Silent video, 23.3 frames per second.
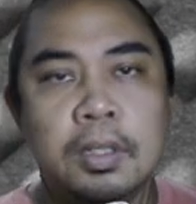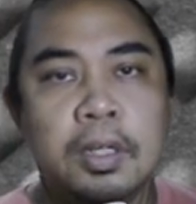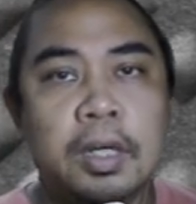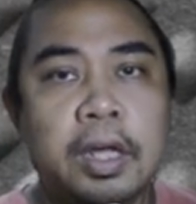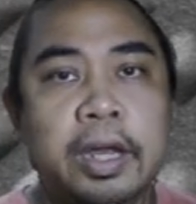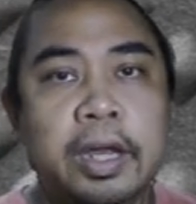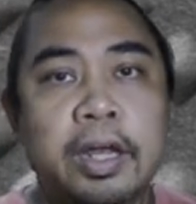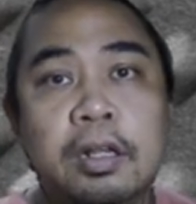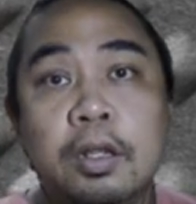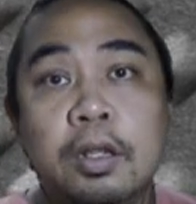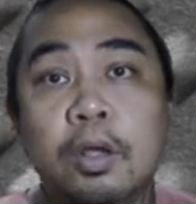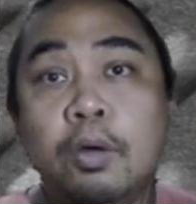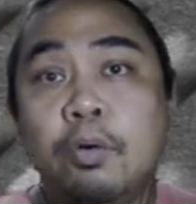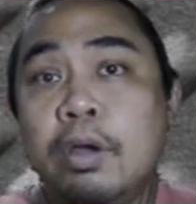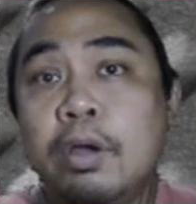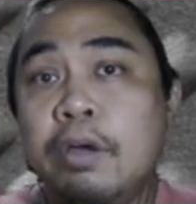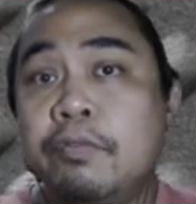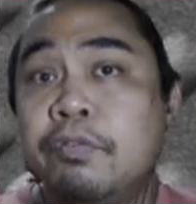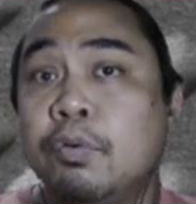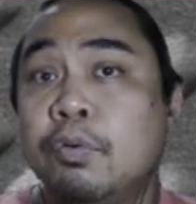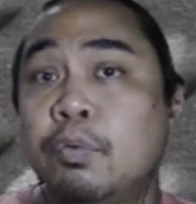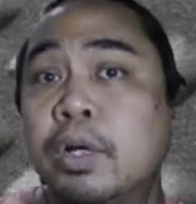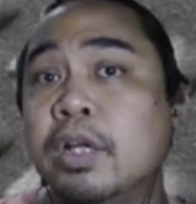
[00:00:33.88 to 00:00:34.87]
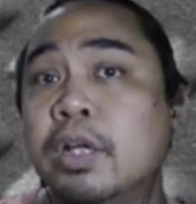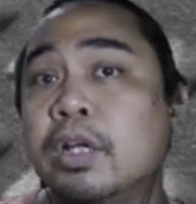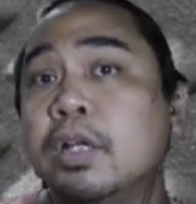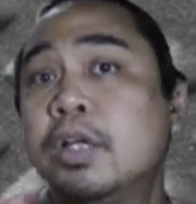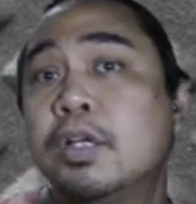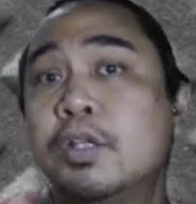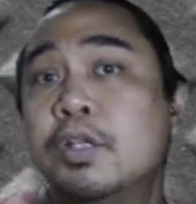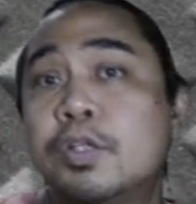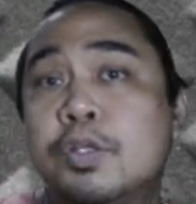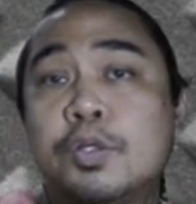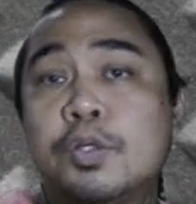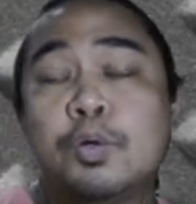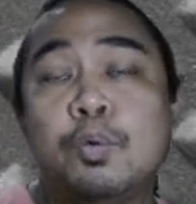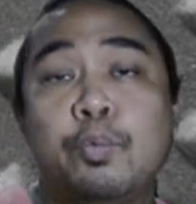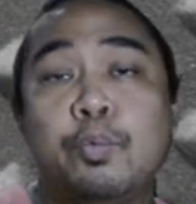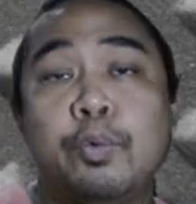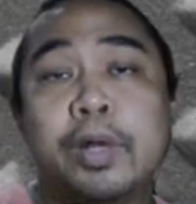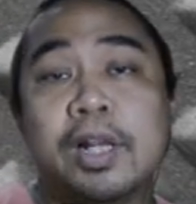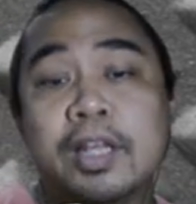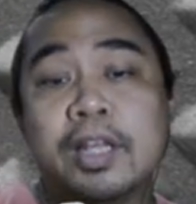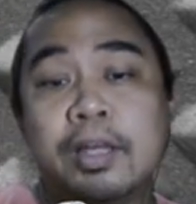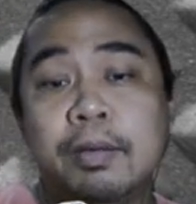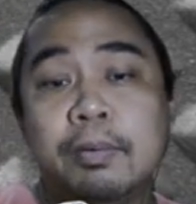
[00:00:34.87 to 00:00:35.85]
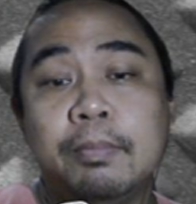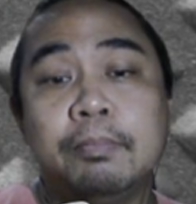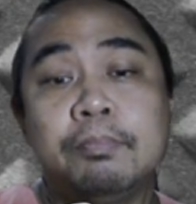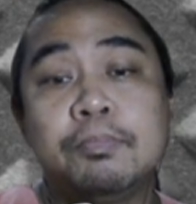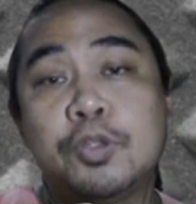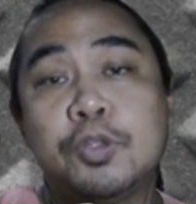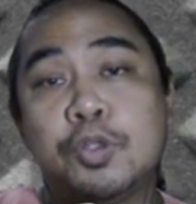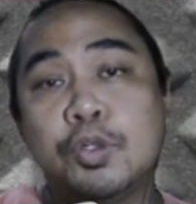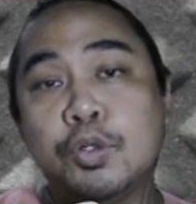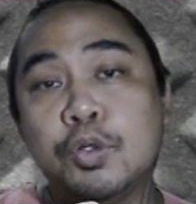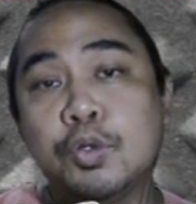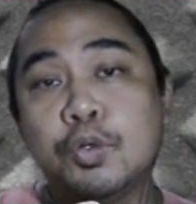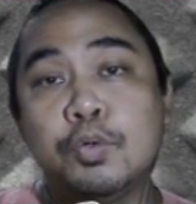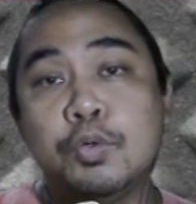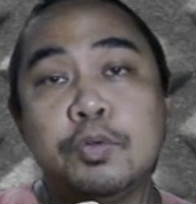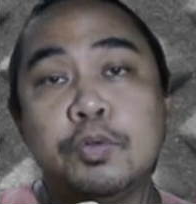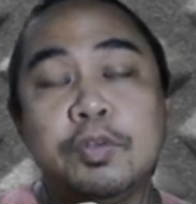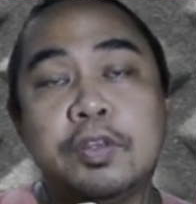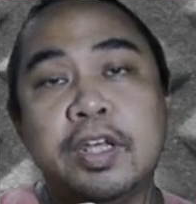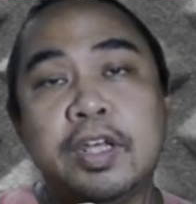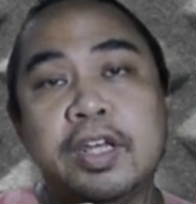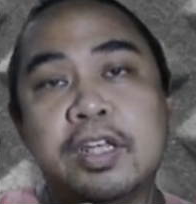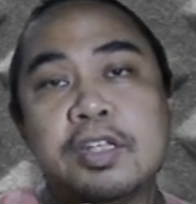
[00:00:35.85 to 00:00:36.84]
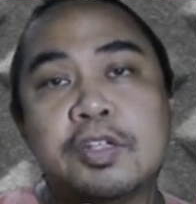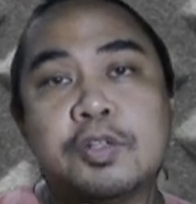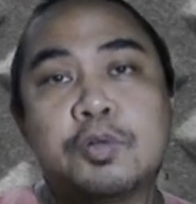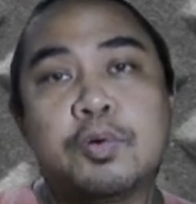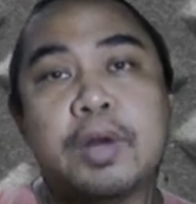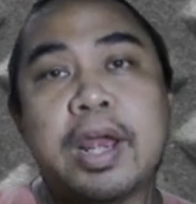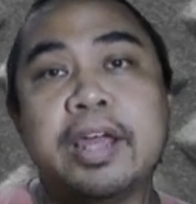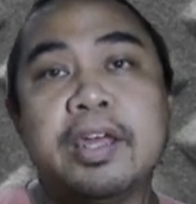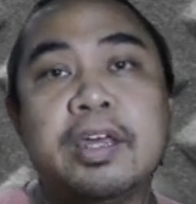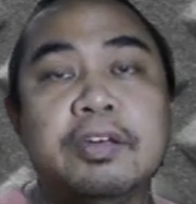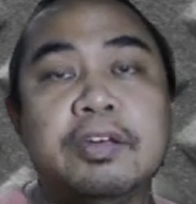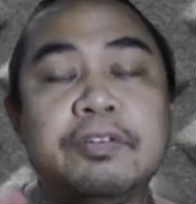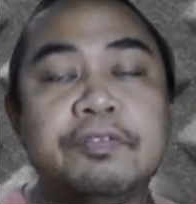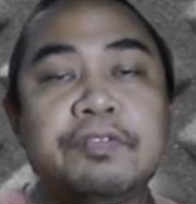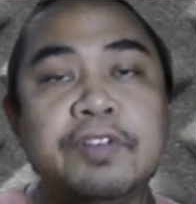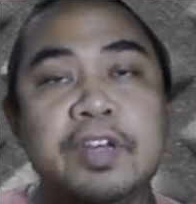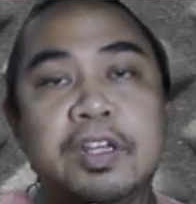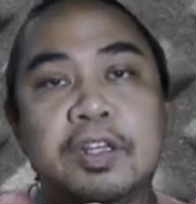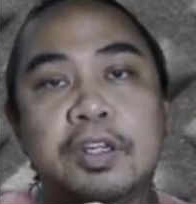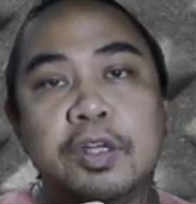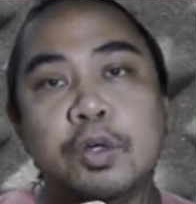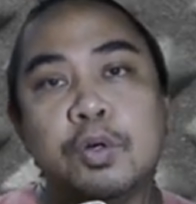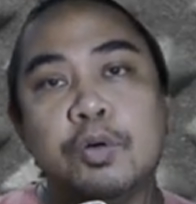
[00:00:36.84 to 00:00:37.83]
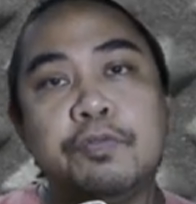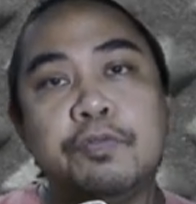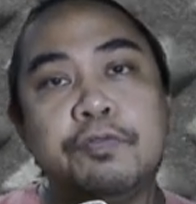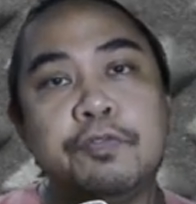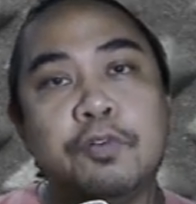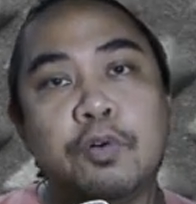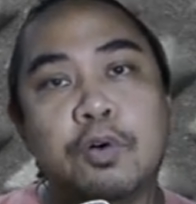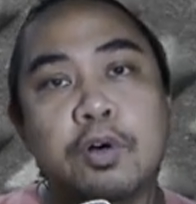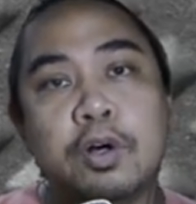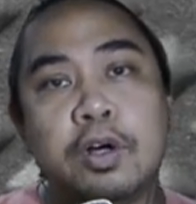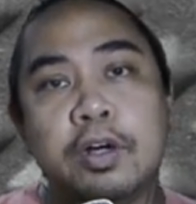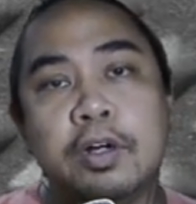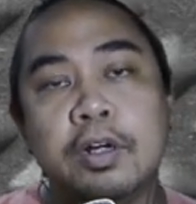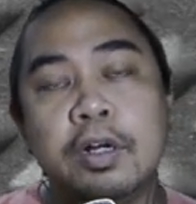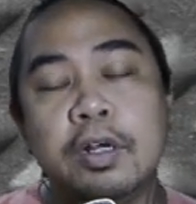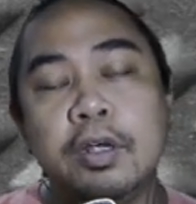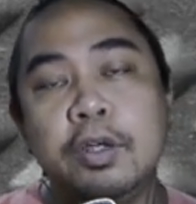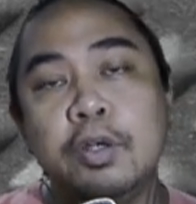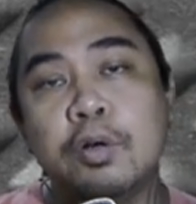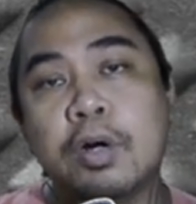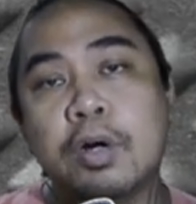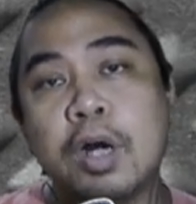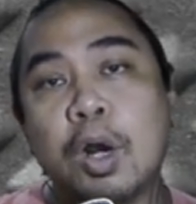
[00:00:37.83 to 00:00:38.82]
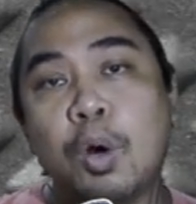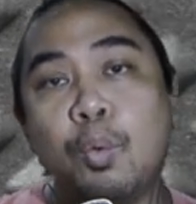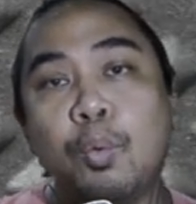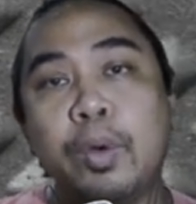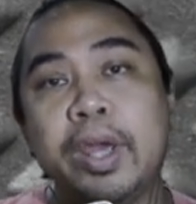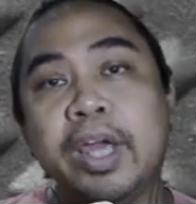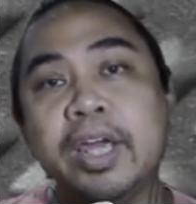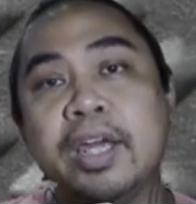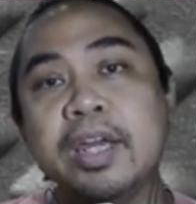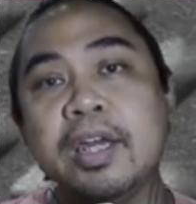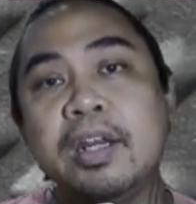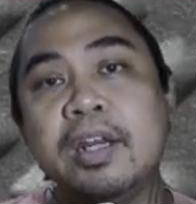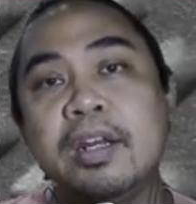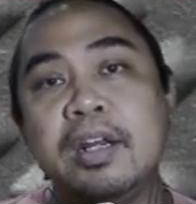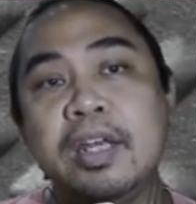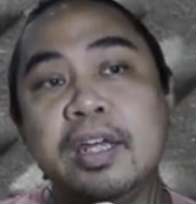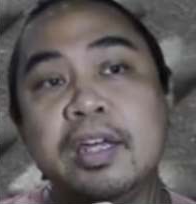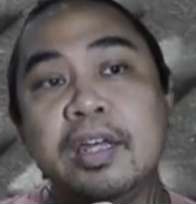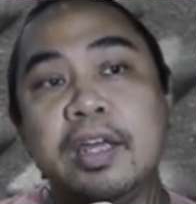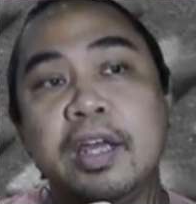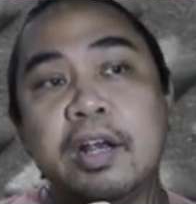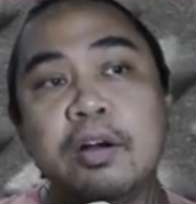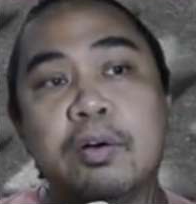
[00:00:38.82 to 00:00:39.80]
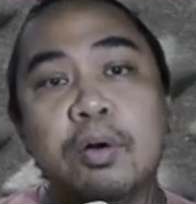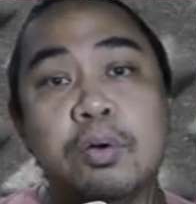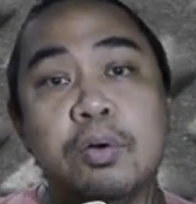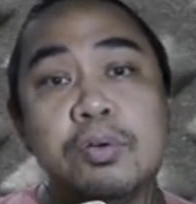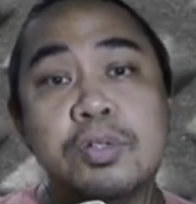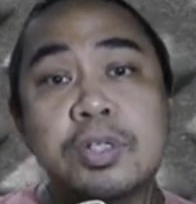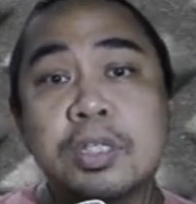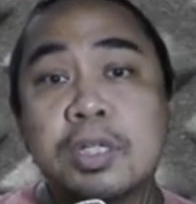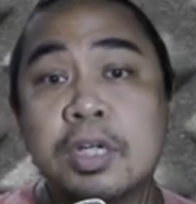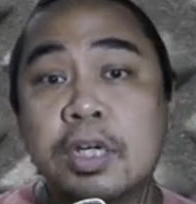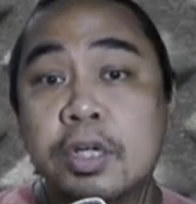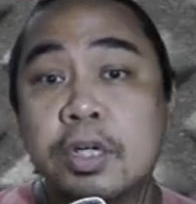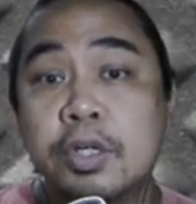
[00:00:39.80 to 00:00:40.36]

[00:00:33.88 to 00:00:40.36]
Hello everyone, so welcome to this ranking video for your Awakening heroes.